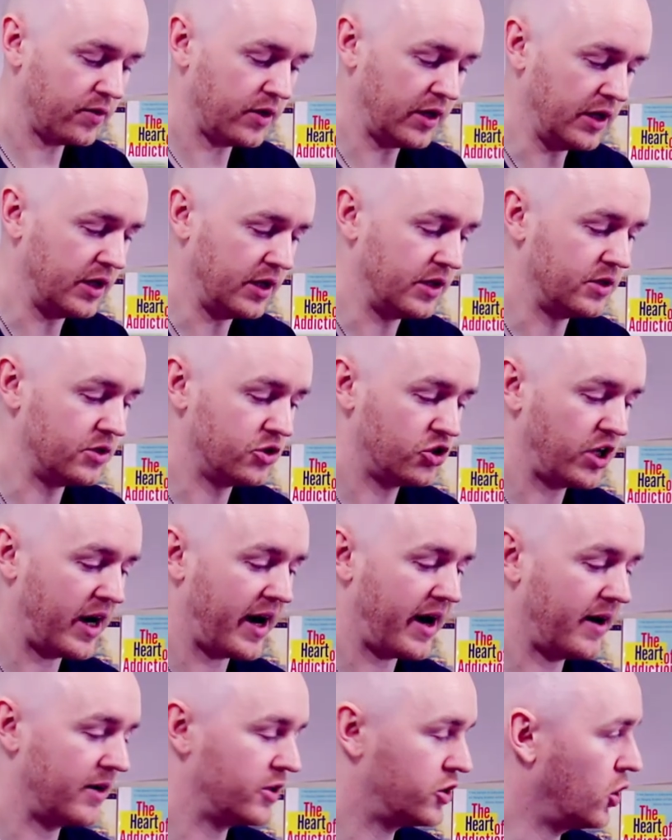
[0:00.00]
in
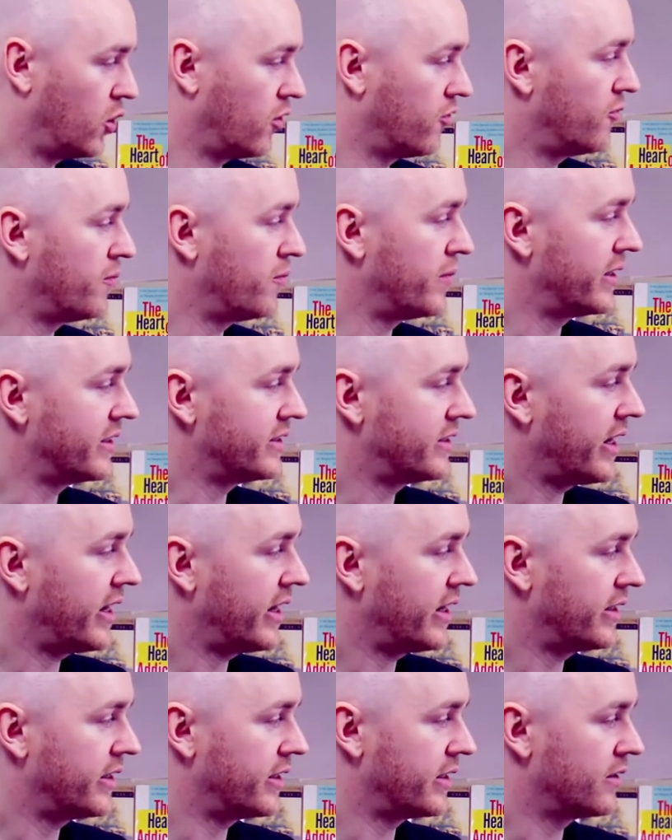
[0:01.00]
charge of
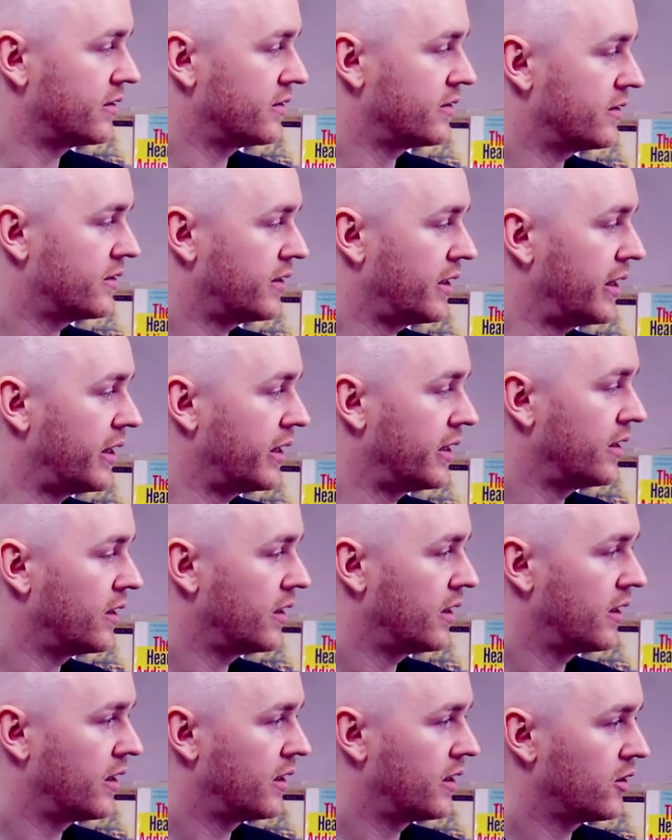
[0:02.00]
maintaining the
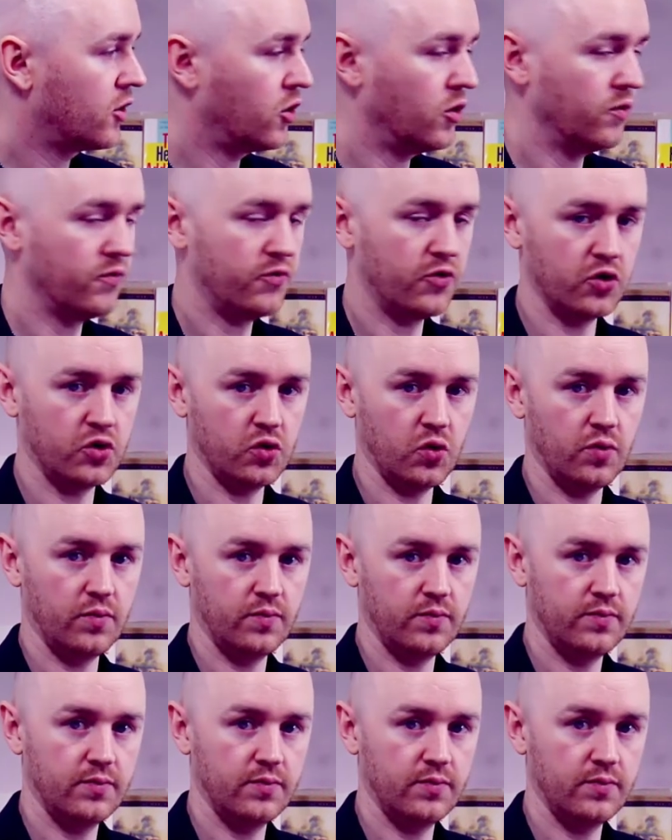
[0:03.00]
comfort zone